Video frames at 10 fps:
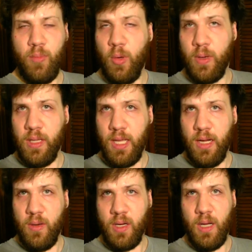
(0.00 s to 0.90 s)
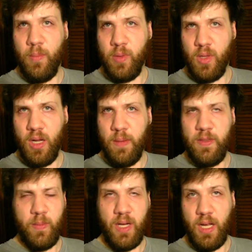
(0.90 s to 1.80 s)
broken down a couple
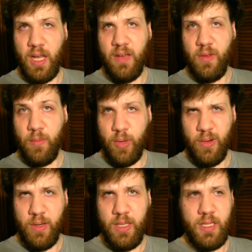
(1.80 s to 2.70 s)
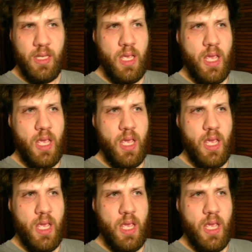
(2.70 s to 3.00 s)
times, but I have repaired it.